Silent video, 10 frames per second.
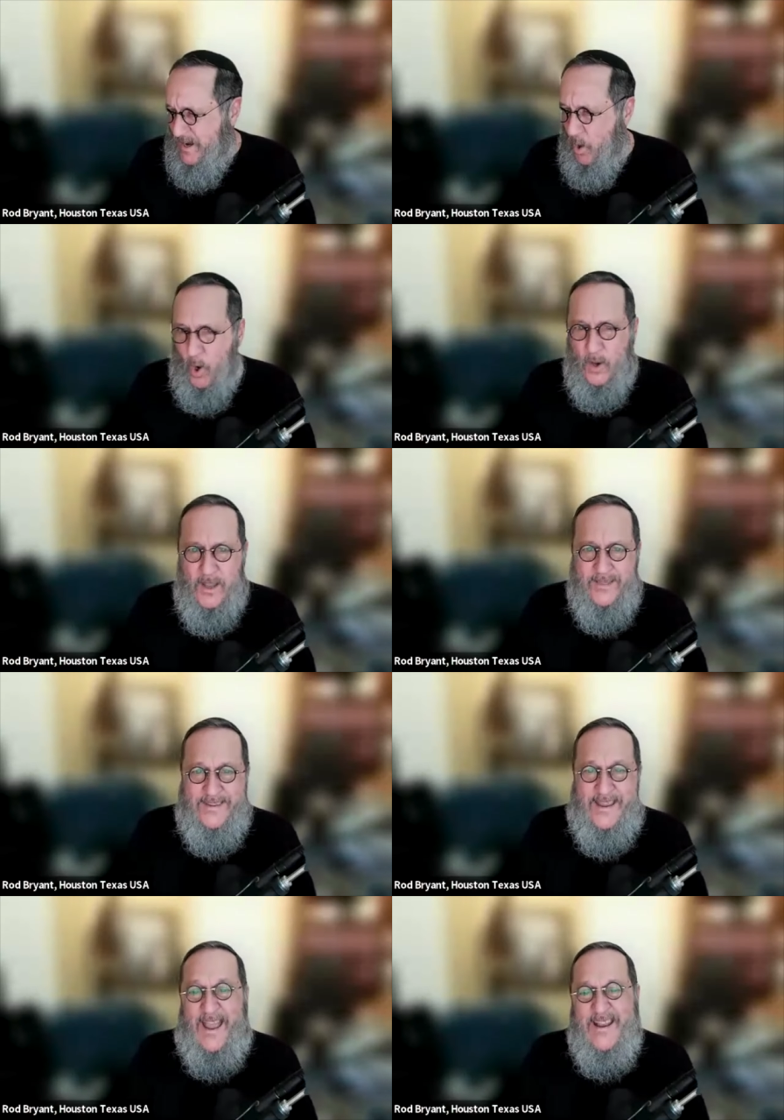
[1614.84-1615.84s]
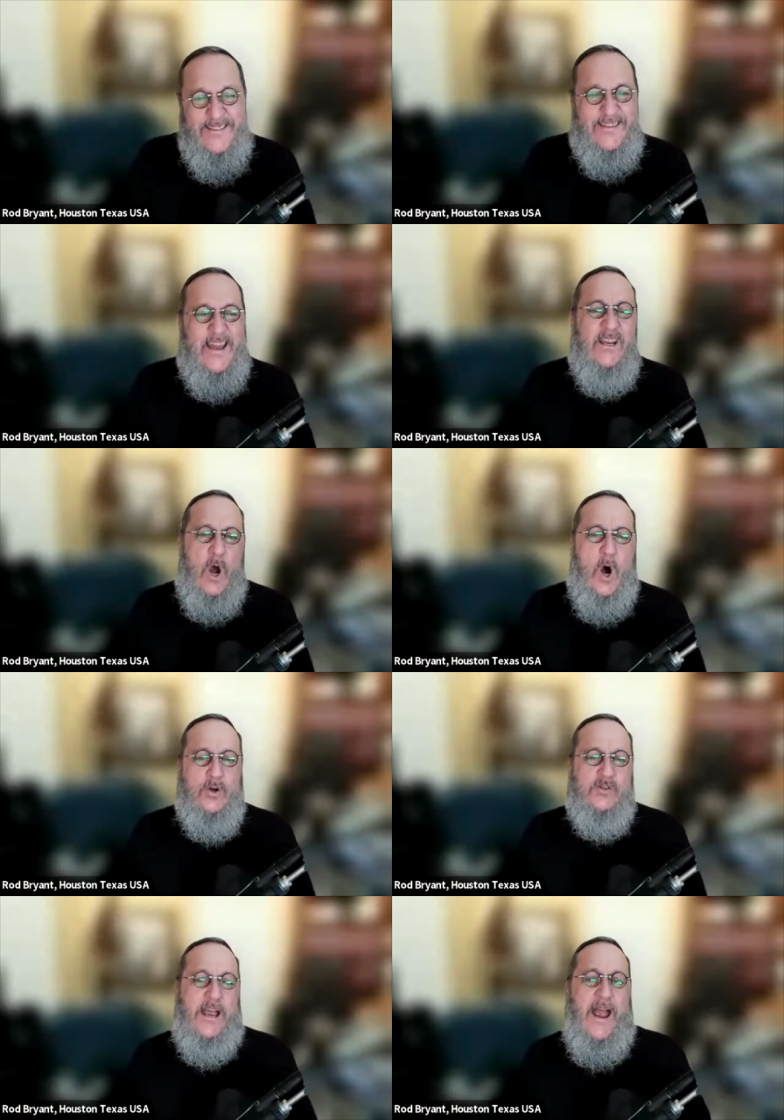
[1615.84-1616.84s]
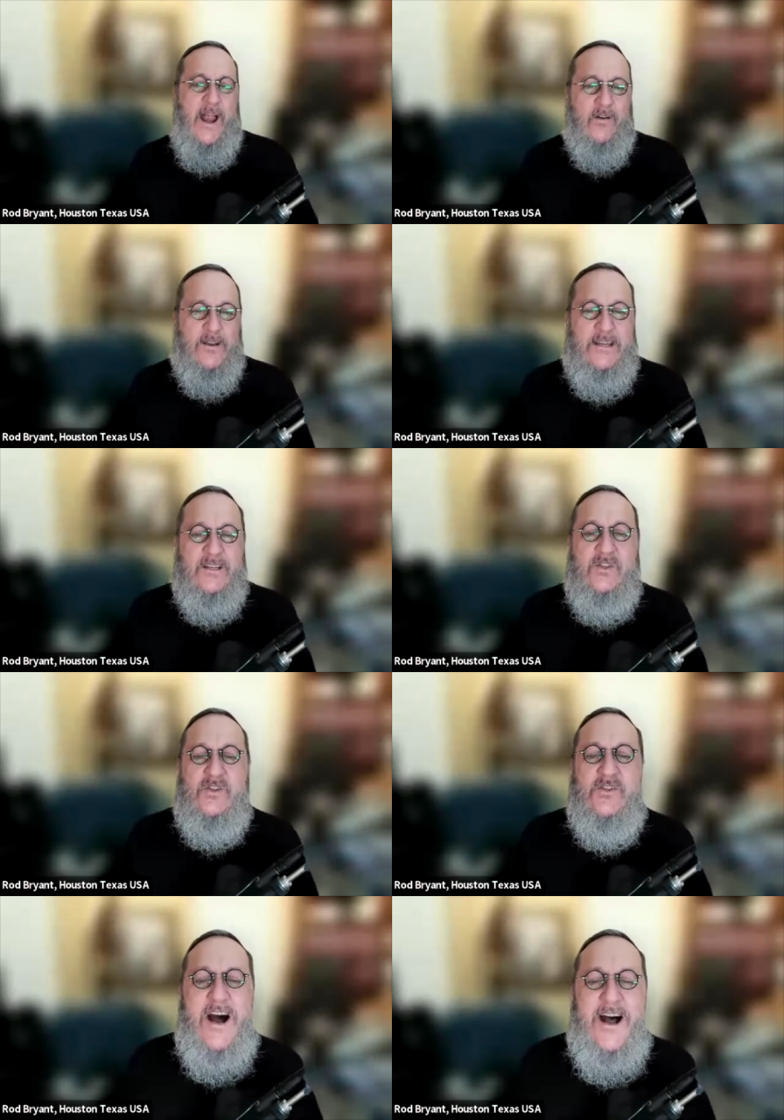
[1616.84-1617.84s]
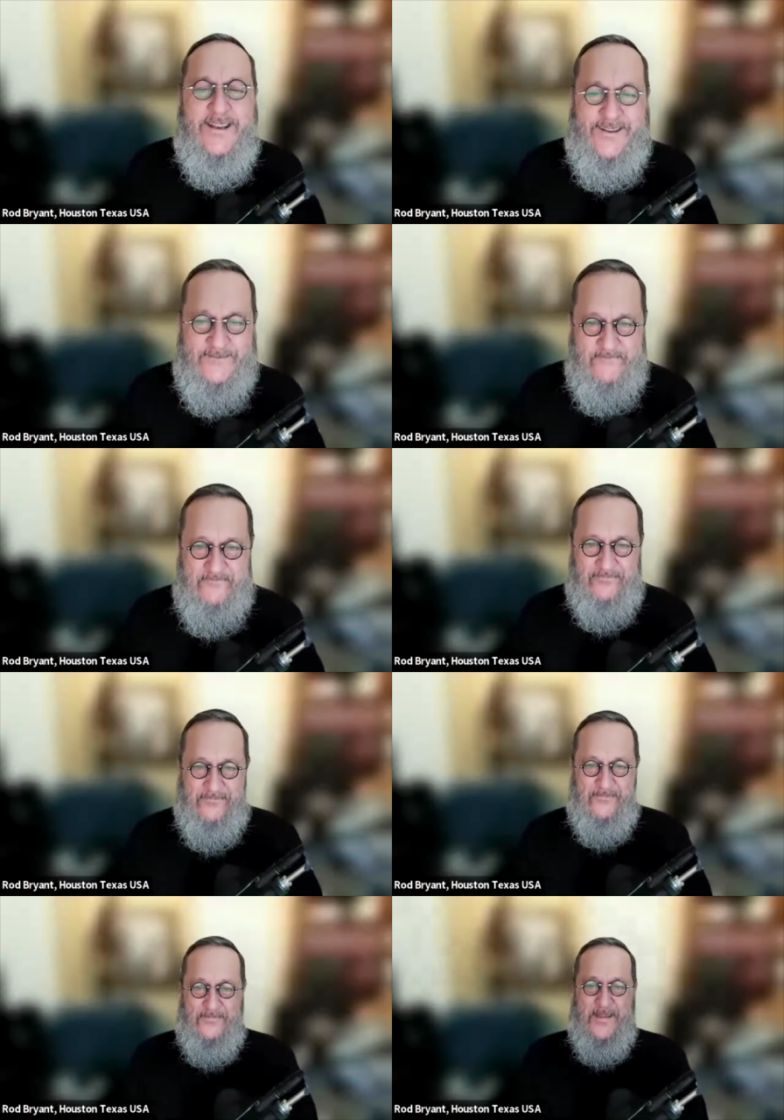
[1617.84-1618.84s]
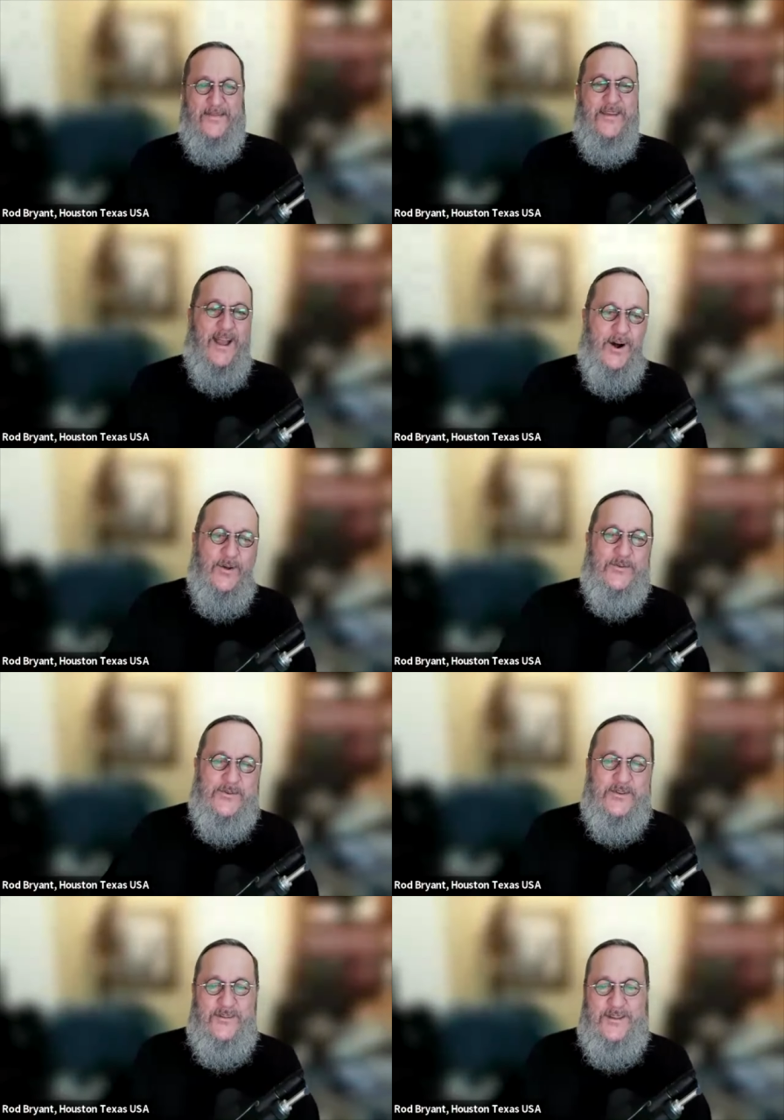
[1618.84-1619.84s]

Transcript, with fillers: on the eighth day, calls Aaron his son and the elders of